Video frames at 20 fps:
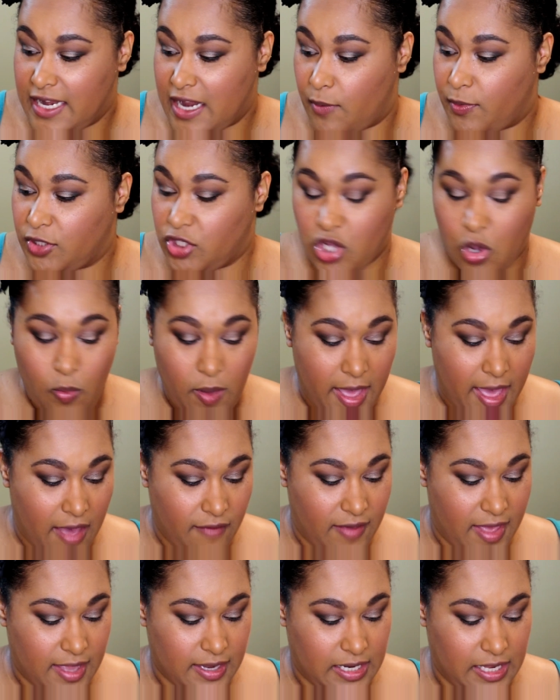Now we don't
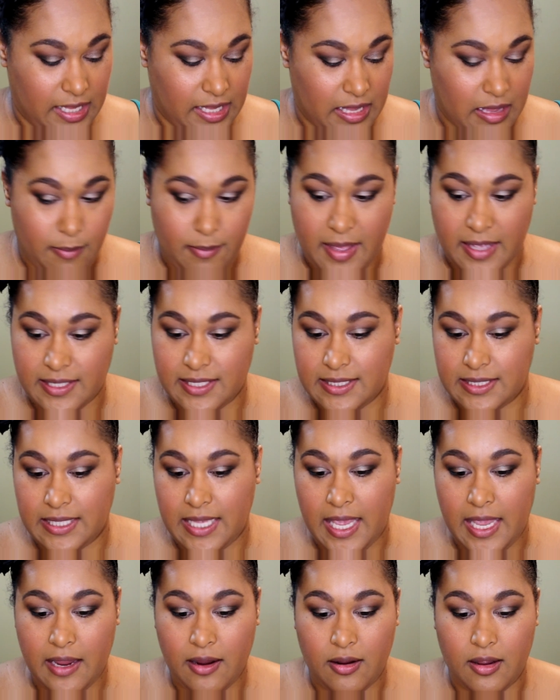have any
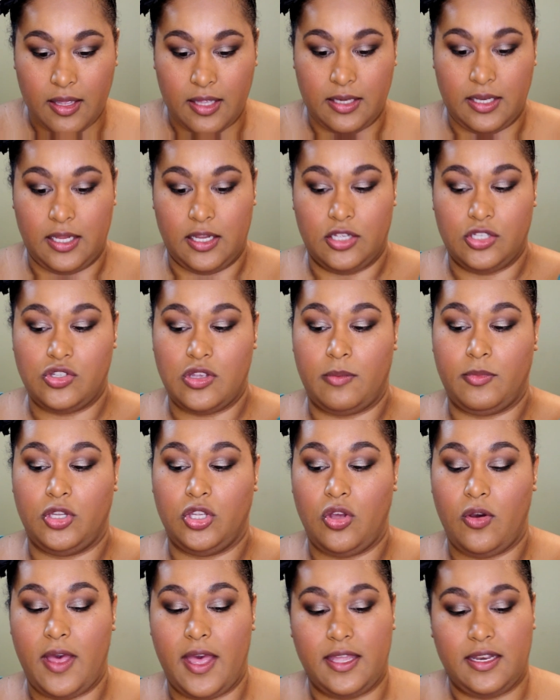mascara in here. So I'm going
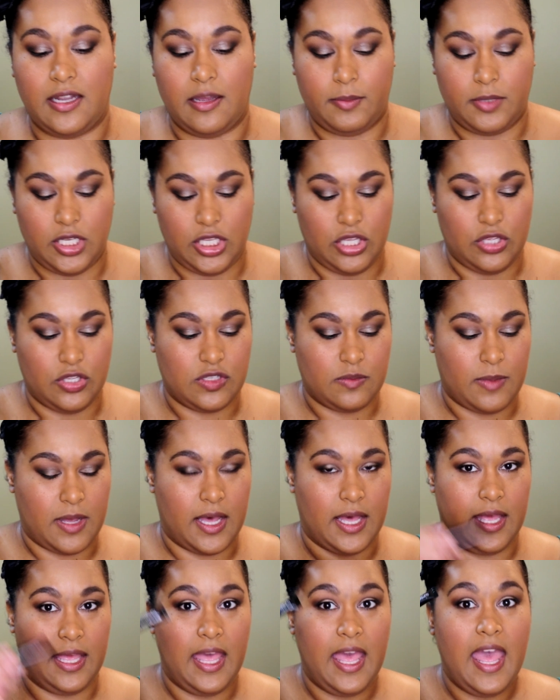to go ahead and I'm going to use
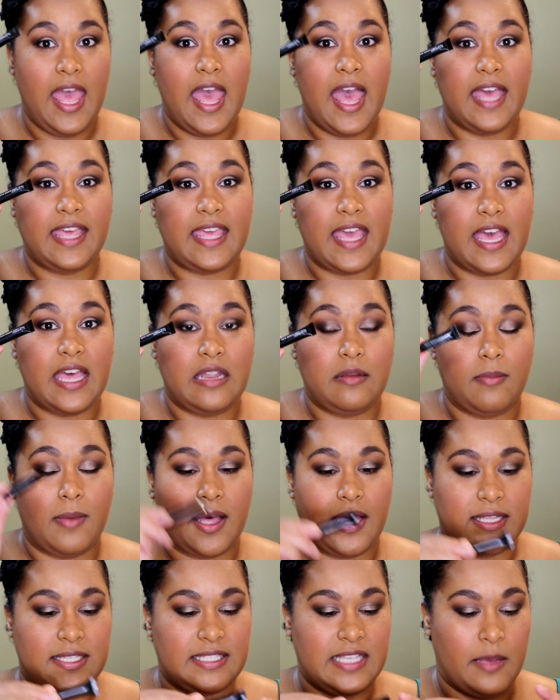my, again,
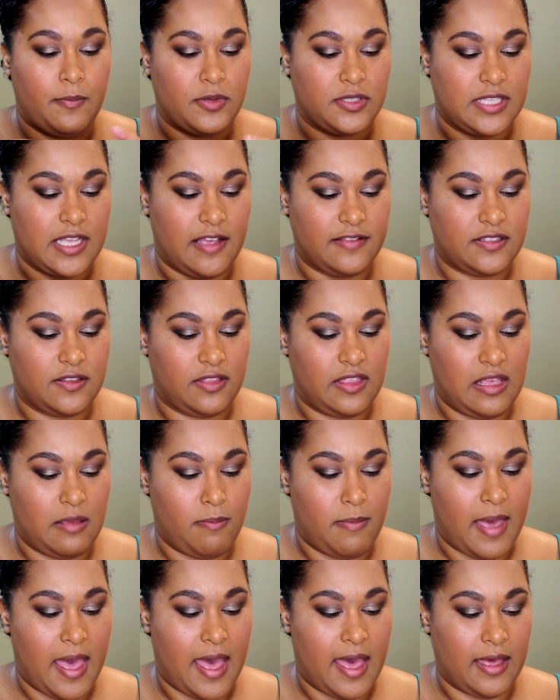my sample size of the
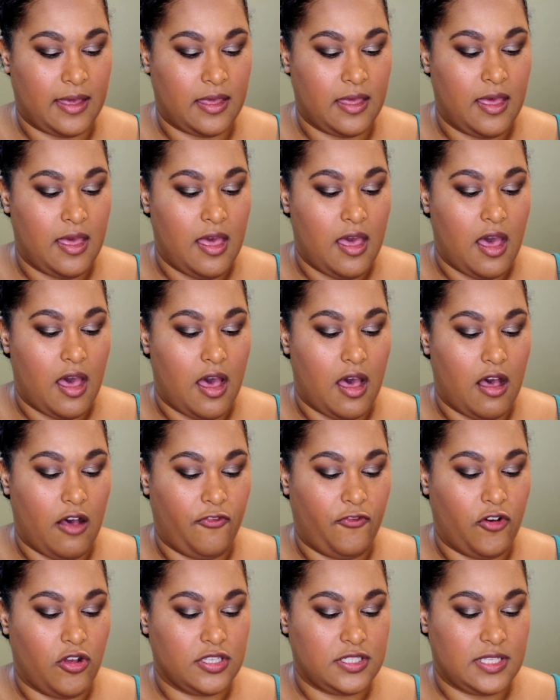MAC uh,
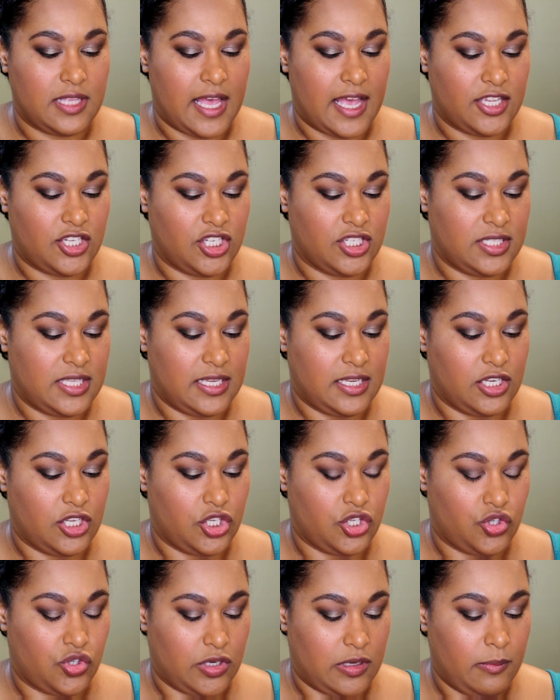False Lashes in
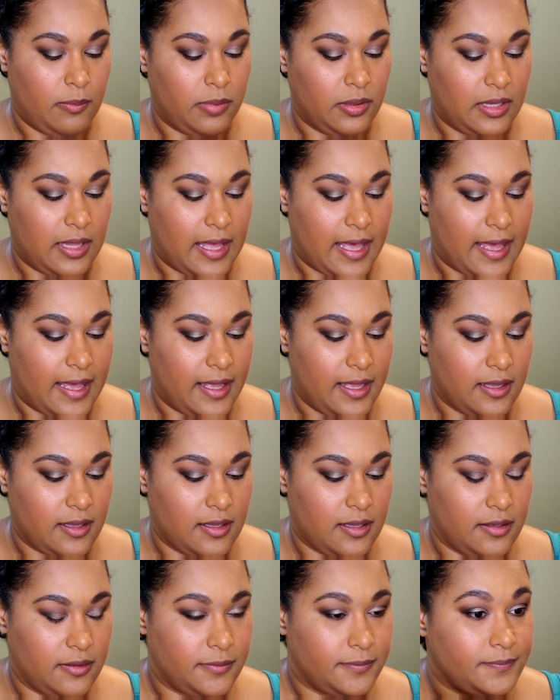Extreme
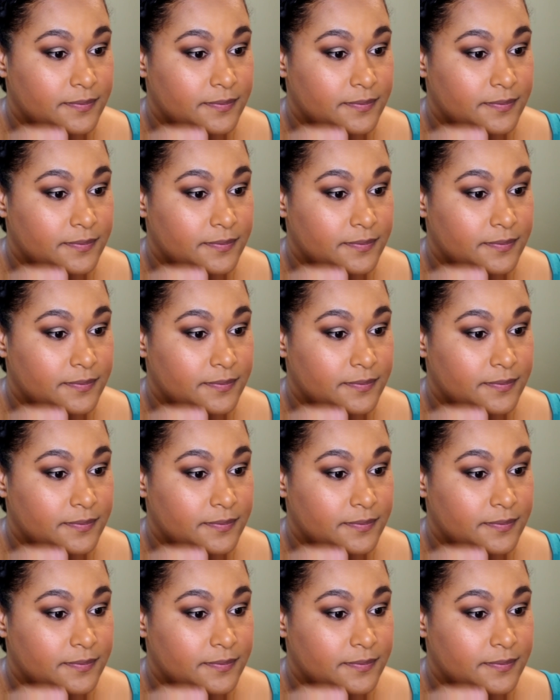Black.